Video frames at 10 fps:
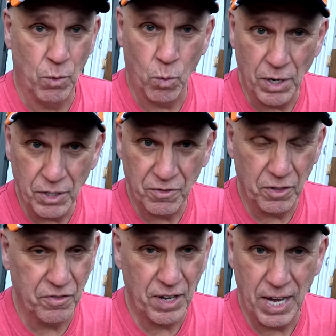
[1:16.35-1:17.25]
a
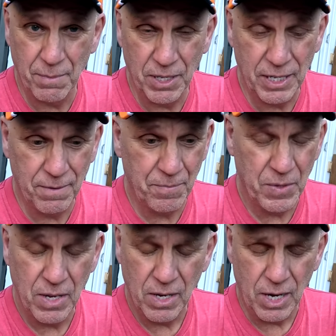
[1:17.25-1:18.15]
wonderful family.
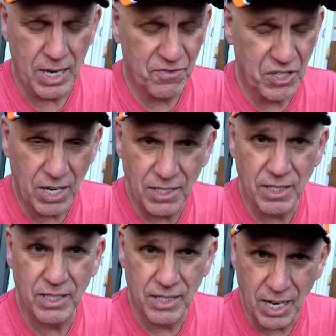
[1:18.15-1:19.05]
I have tons
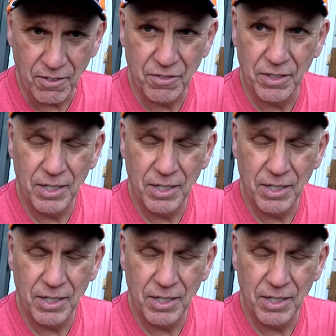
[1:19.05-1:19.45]
of stuff.